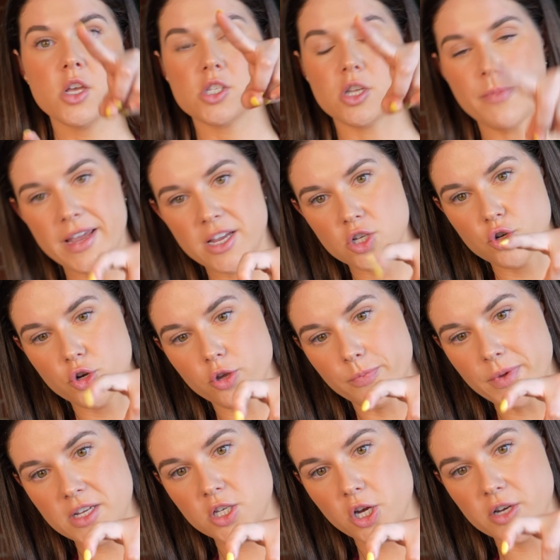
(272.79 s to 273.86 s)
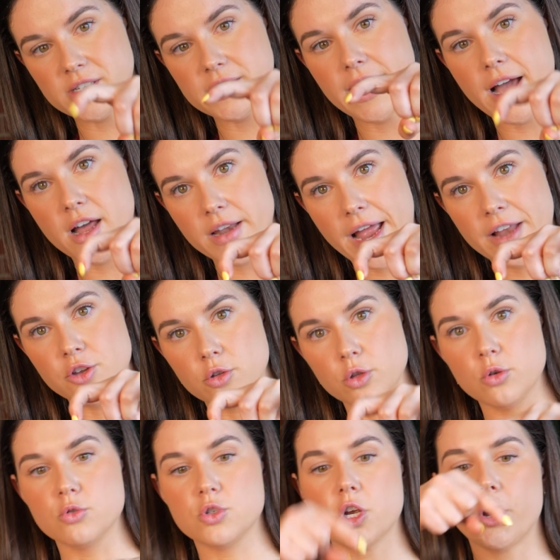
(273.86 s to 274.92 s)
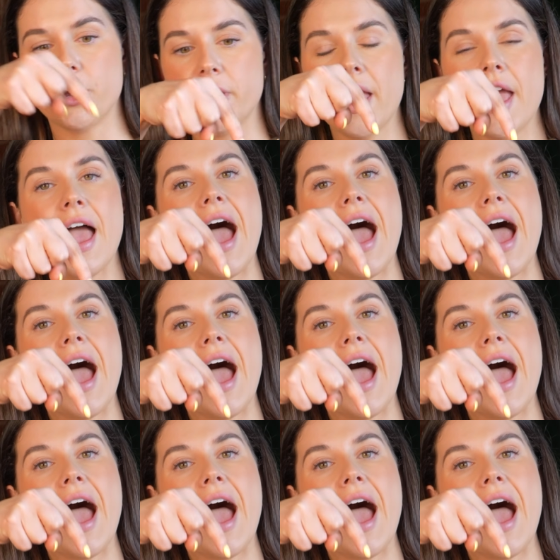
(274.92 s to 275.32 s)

So making sure your big toe's down and your little toe,